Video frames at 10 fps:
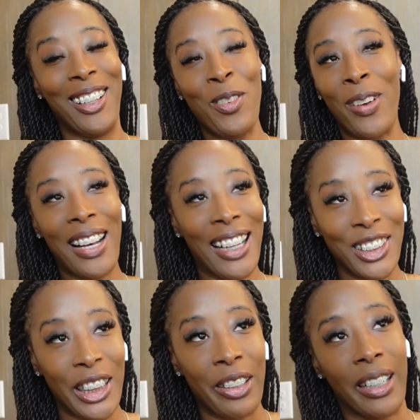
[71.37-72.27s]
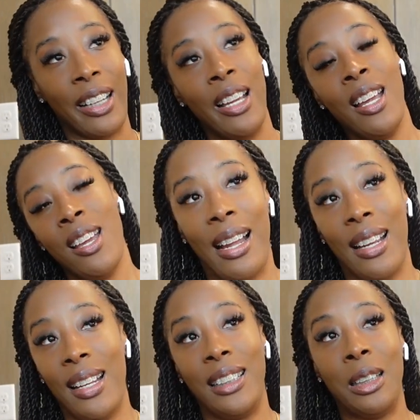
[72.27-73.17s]
why not share it
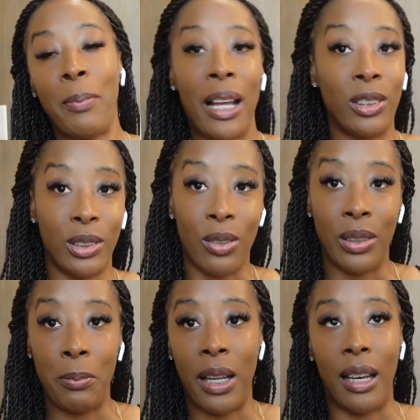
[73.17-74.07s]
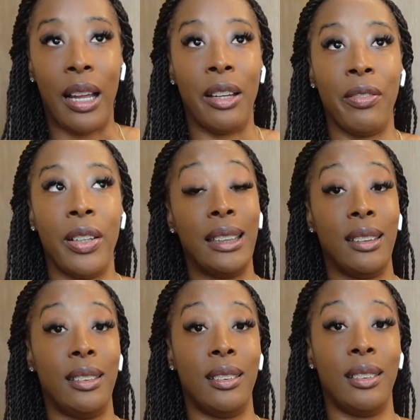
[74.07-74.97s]
it's a milestone in my life
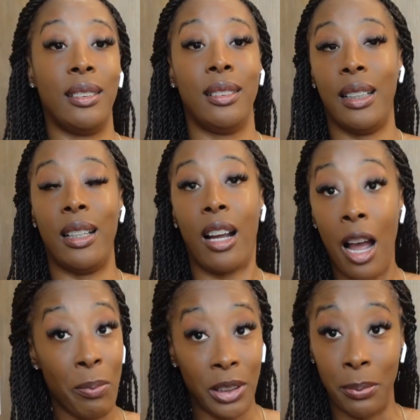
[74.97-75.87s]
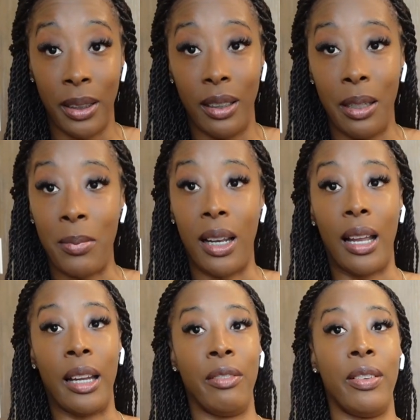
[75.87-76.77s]
it's an accomplishment in my
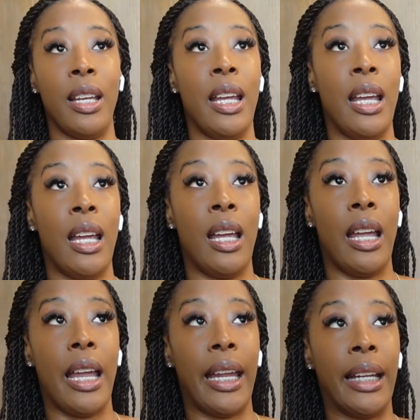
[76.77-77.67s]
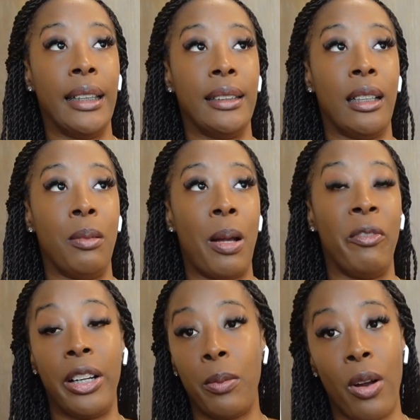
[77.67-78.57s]
life and um, i'm
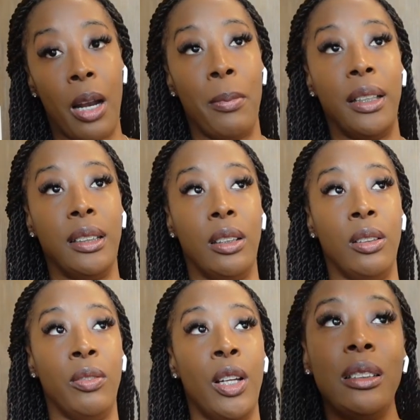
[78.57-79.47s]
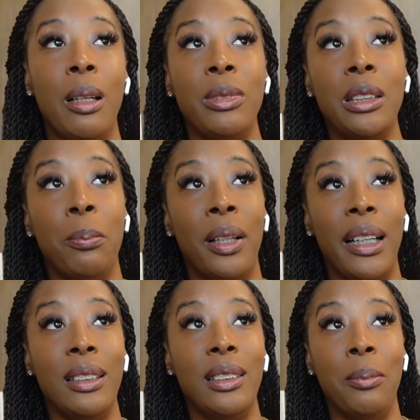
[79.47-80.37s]
very proud of myself i'm just
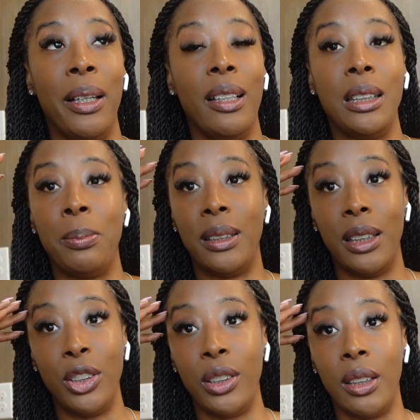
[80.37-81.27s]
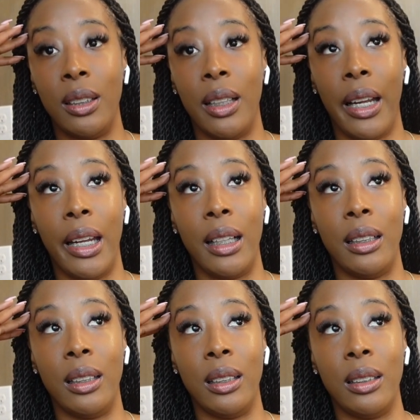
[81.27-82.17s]
blessed to be in this position
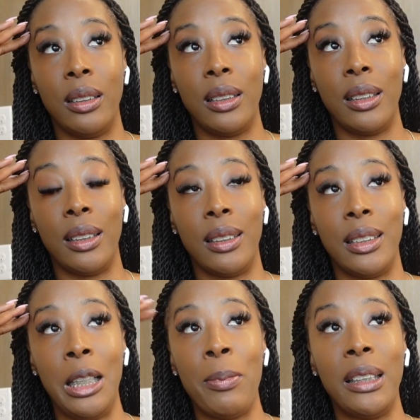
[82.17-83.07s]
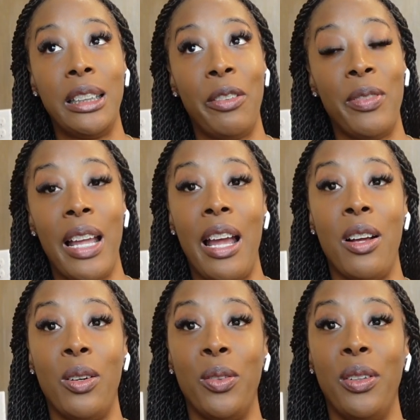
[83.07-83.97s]
and to see myself
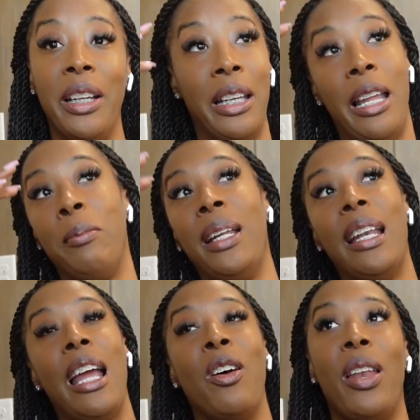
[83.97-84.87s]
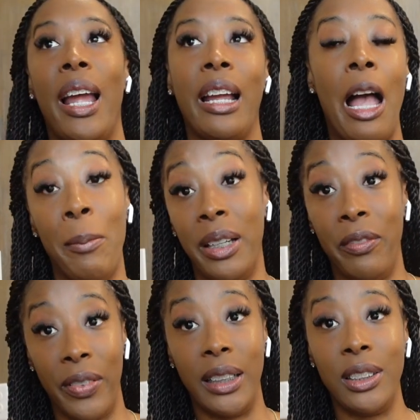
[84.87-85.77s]
now looking at me now like i'm an
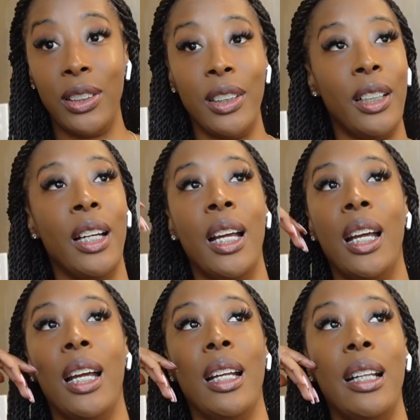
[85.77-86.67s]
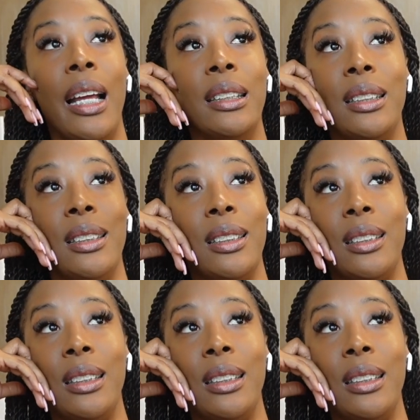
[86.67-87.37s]
investor that's